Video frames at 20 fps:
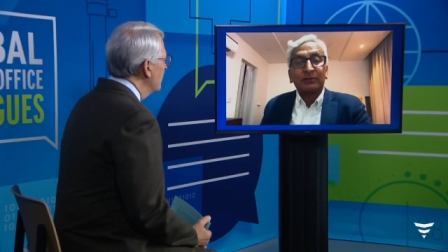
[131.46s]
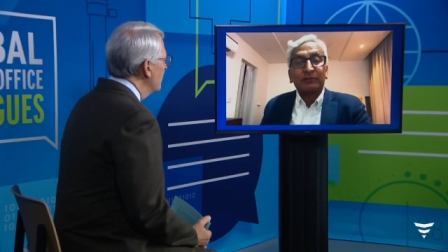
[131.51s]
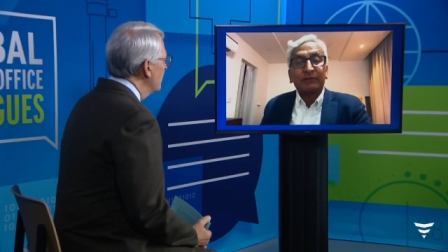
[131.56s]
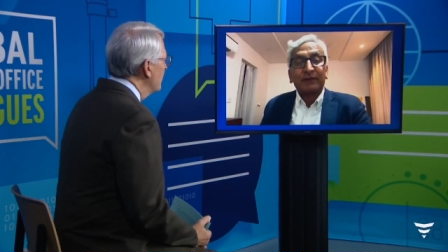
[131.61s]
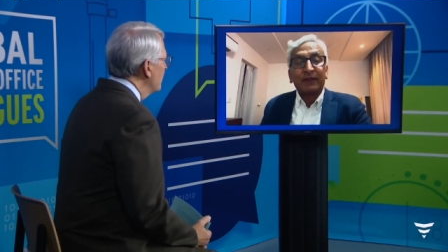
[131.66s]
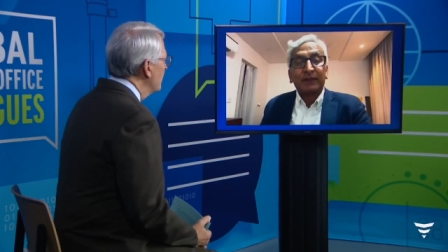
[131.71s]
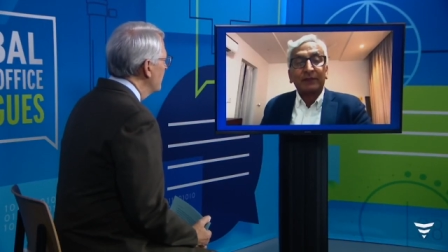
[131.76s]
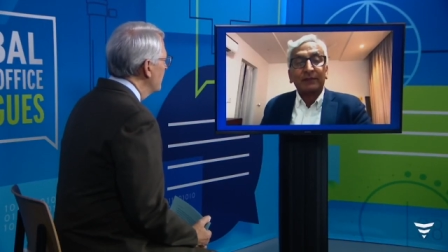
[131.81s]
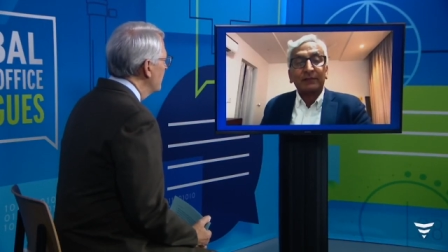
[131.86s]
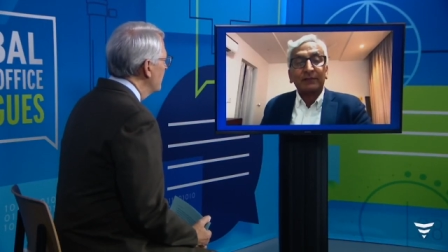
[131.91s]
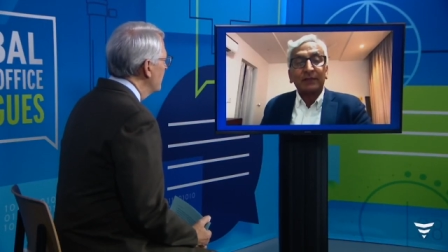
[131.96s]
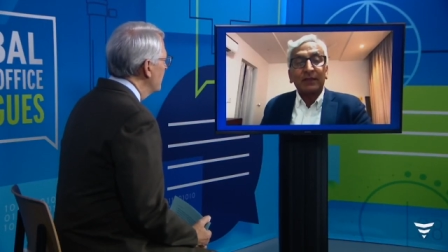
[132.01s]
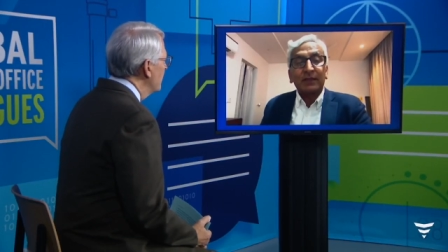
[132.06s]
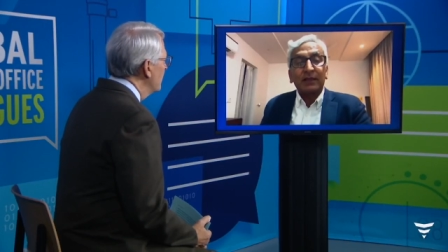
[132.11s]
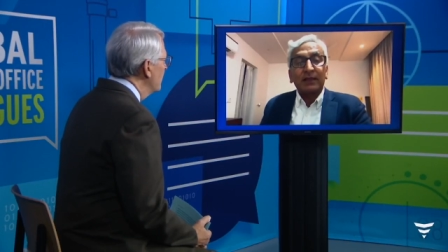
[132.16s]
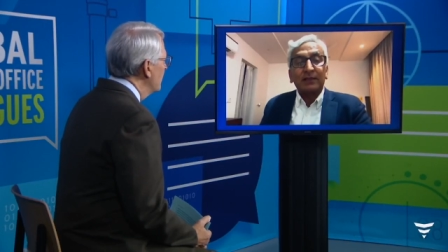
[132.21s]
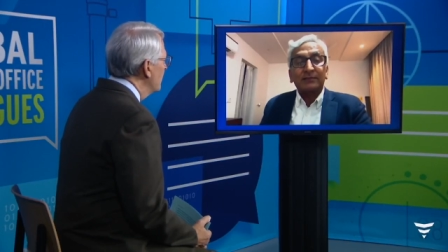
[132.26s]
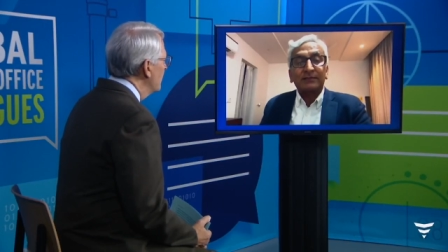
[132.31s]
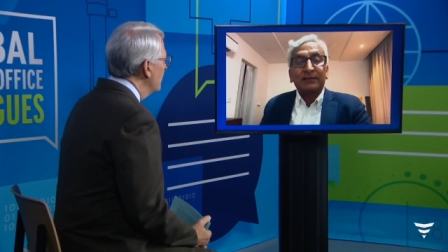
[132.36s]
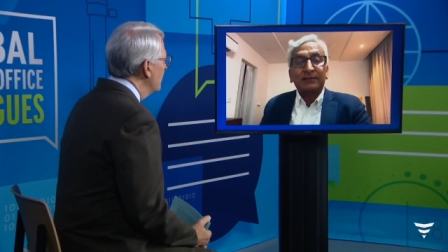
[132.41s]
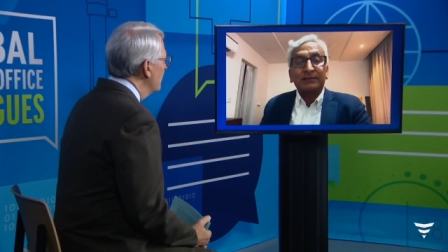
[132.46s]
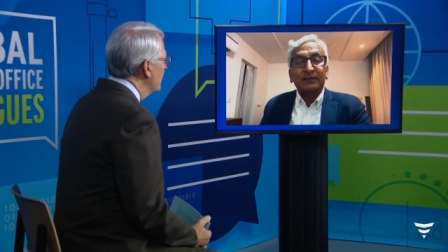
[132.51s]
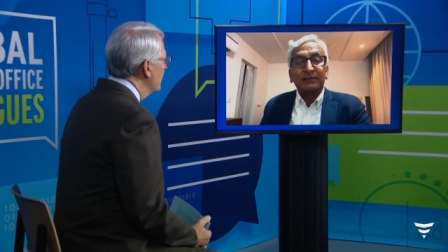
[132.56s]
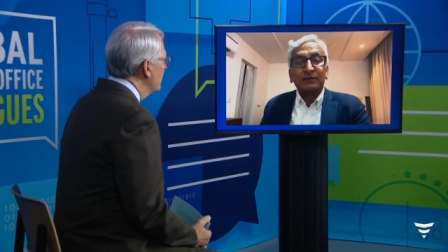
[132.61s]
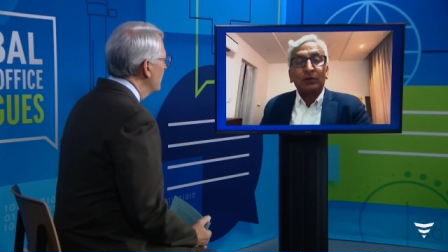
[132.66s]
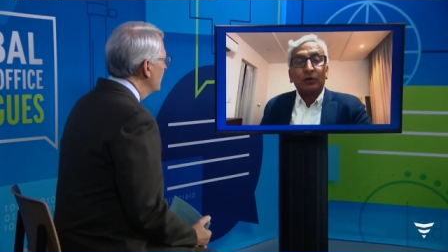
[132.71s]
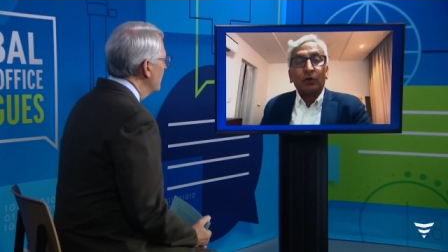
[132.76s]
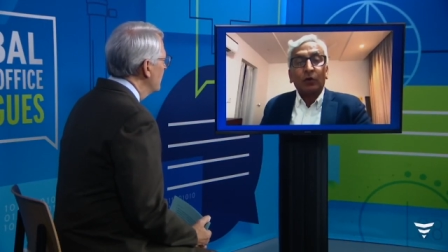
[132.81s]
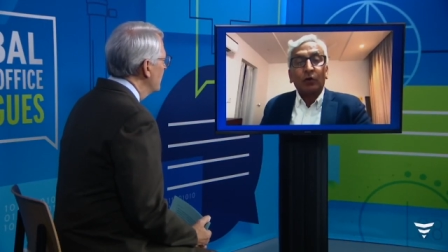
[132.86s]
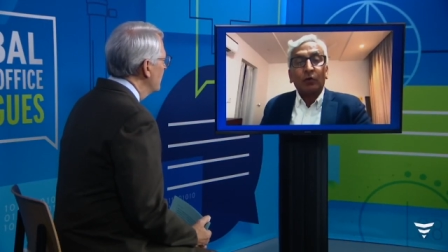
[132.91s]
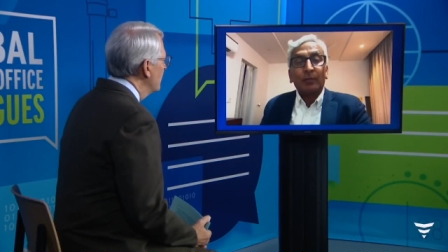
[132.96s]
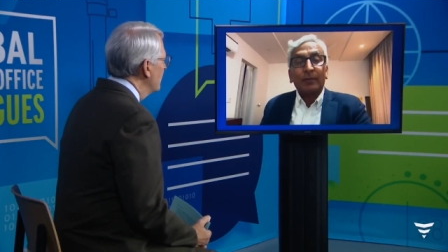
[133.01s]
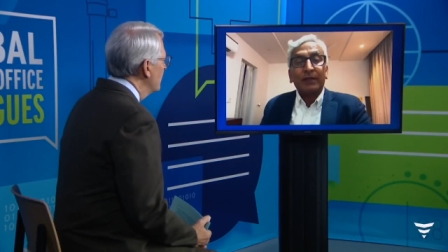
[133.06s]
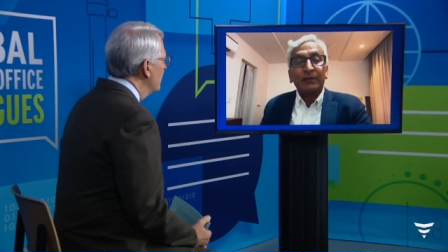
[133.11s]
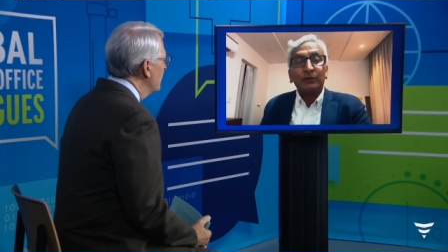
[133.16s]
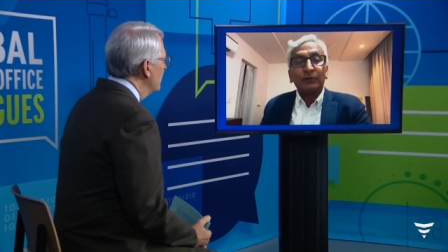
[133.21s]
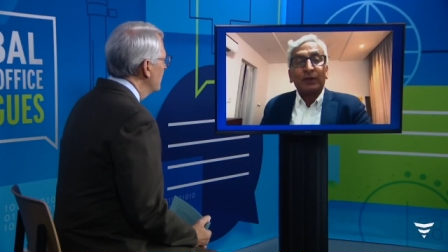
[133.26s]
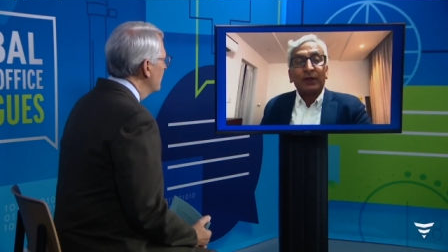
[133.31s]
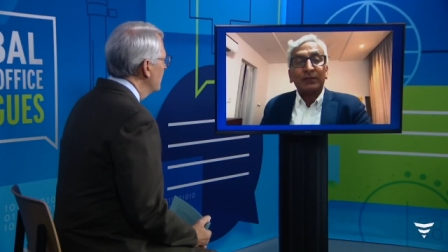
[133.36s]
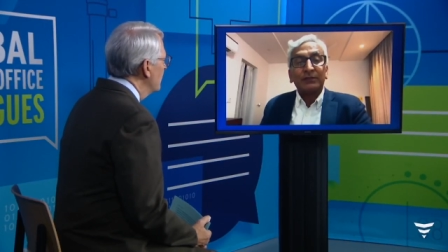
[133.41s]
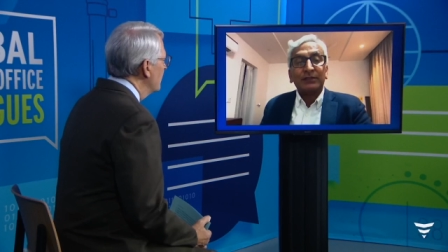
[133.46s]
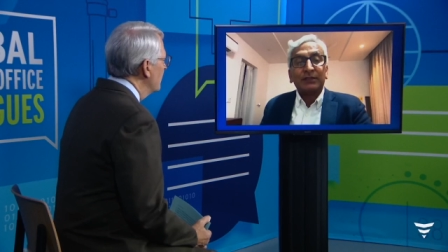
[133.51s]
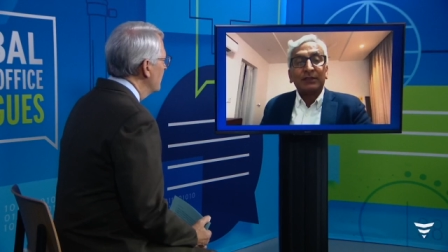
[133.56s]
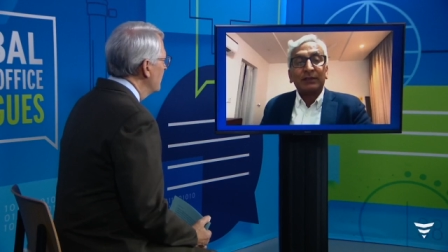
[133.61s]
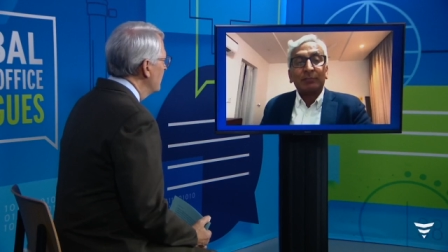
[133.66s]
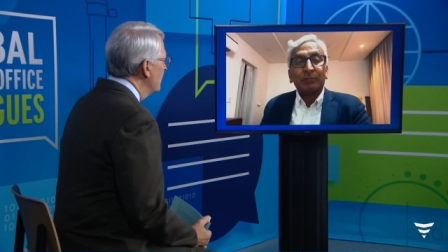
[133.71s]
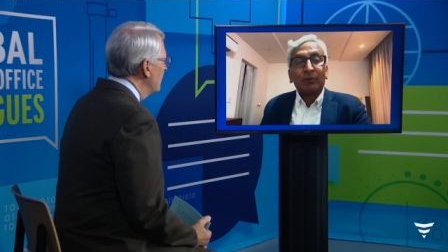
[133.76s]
of health, such as home, education,